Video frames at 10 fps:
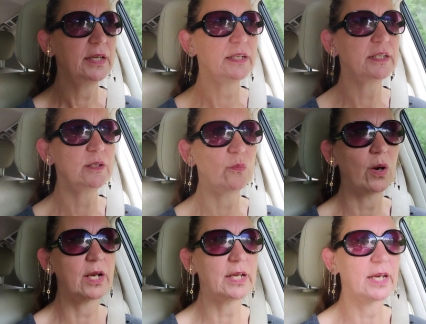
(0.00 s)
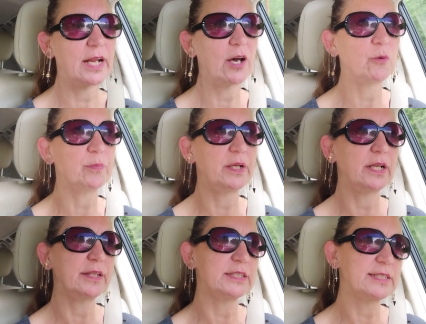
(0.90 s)
he didn't want to get out, but
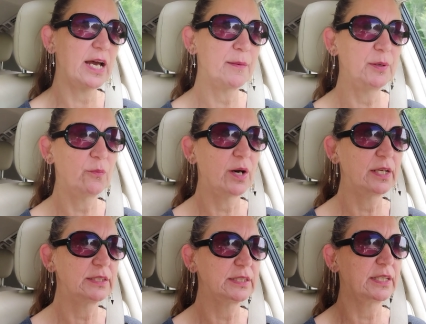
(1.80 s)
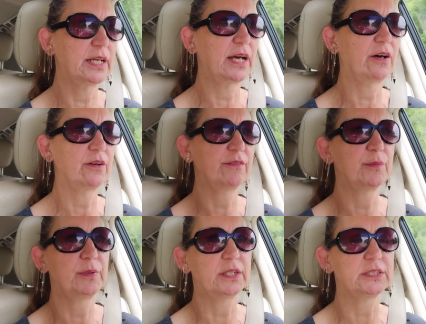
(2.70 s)
at the time he wanted to get out of the
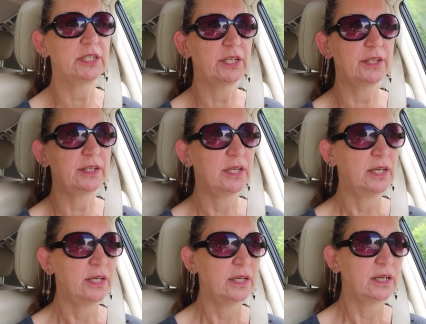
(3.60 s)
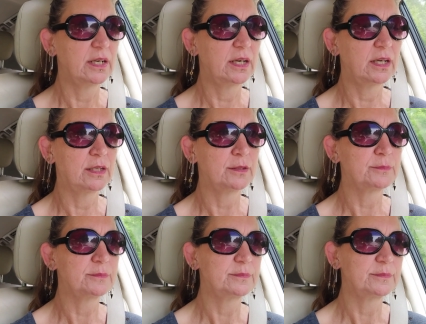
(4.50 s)
military. Um,